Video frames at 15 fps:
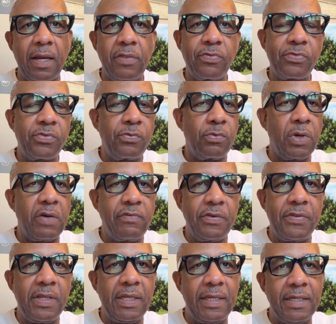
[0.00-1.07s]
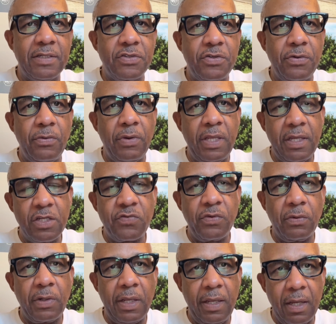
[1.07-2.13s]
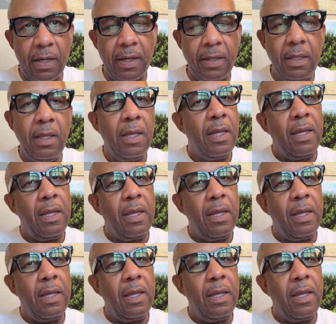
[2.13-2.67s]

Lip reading: I threw everything into Higgsfield AI.